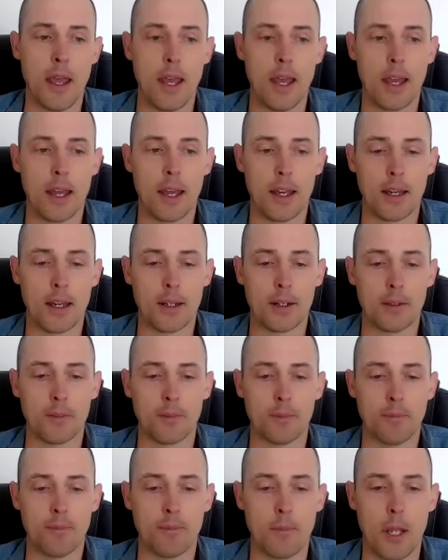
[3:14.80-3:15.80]

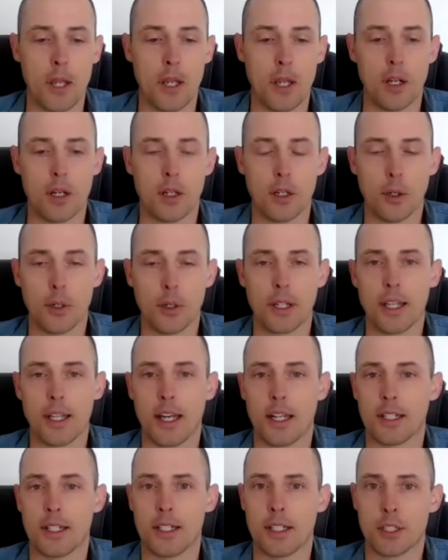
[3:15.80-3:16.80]
And knowing
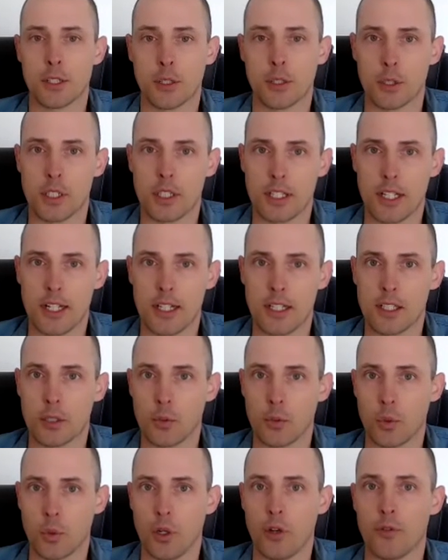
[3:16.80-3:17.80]
that
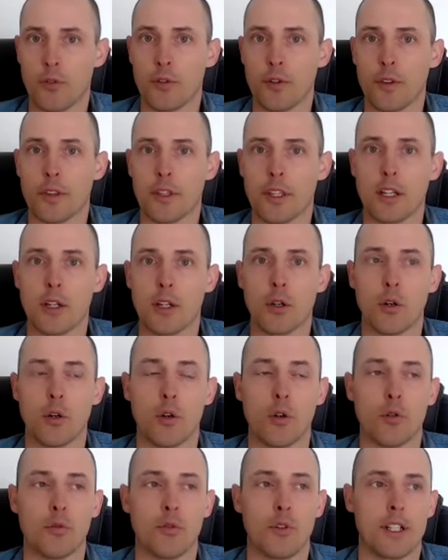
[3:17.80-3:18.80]
dissociation we often think
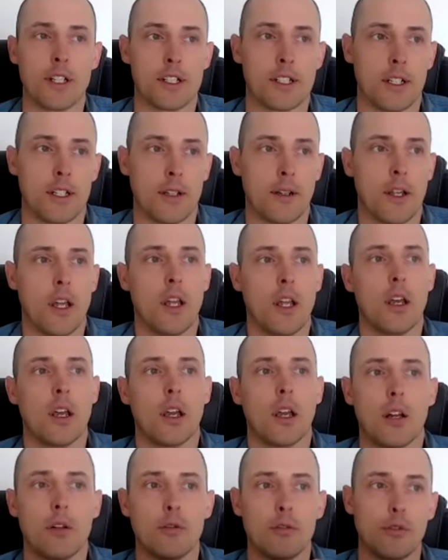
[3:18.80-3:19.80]
of as a
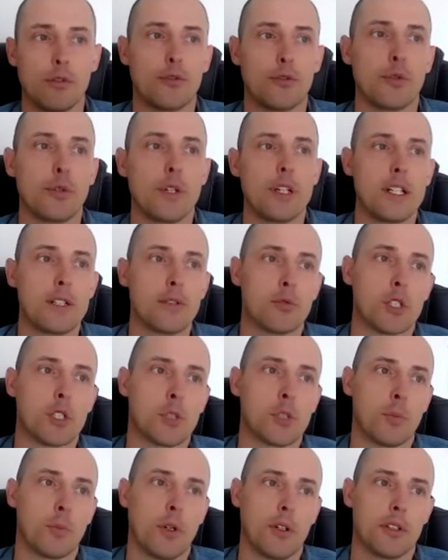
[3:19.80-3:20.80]
kind of a freeze
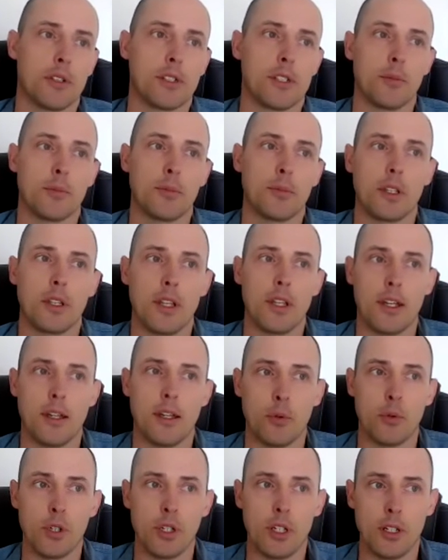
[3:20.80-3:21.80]
response, something
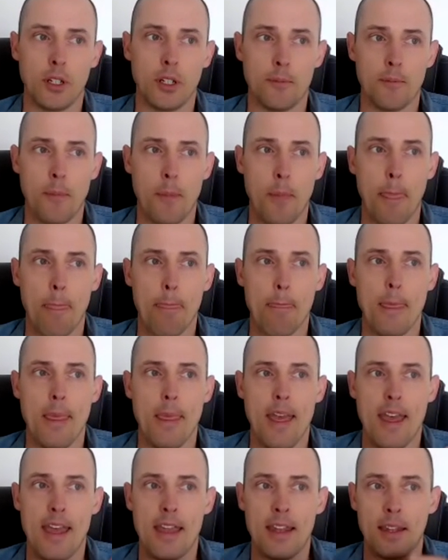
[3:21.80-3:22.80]
that we
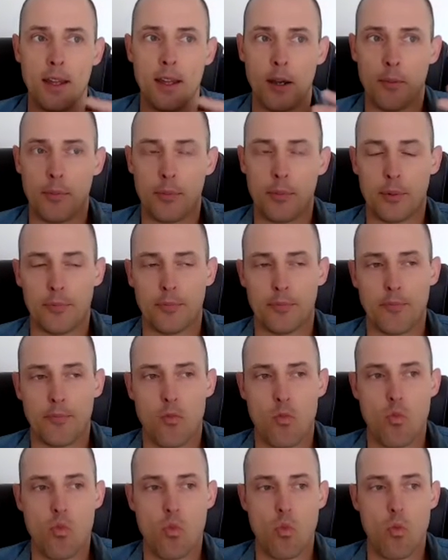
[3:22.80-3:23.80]
end up
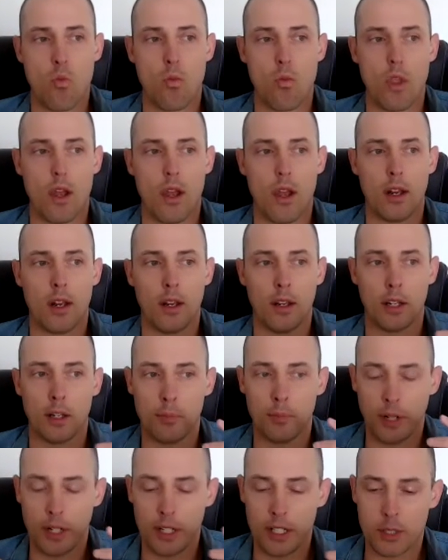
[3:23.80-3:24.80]
like a
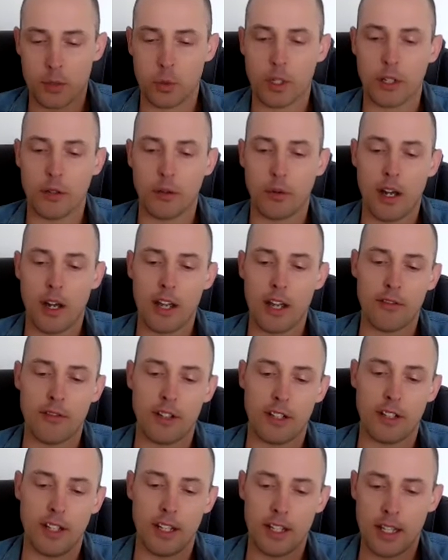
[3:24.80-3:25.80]
place we arrive
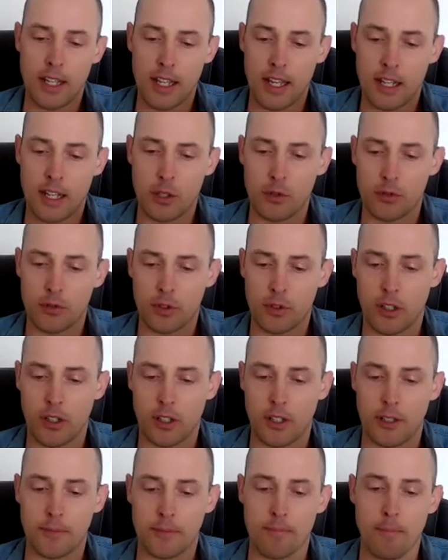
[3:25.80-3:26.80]
at the end of
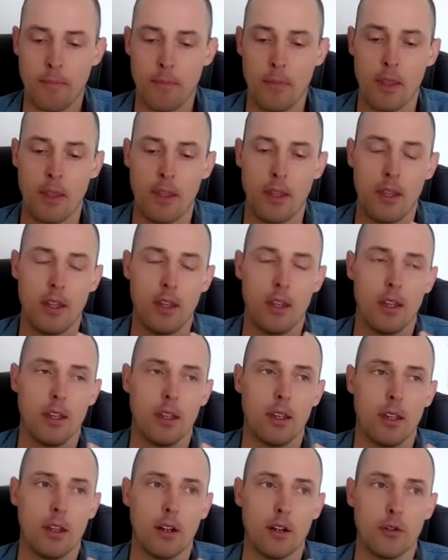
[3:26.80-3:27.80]
our
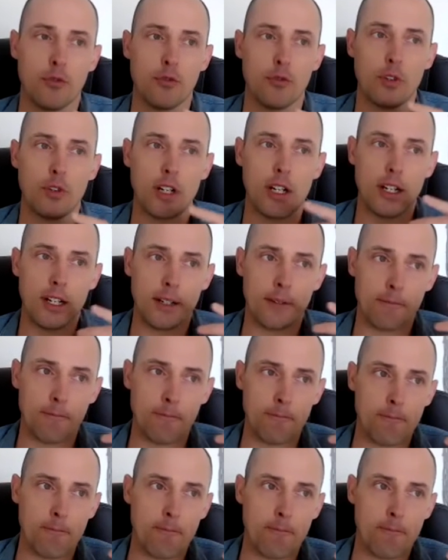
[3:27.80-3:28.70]
kind of feeling,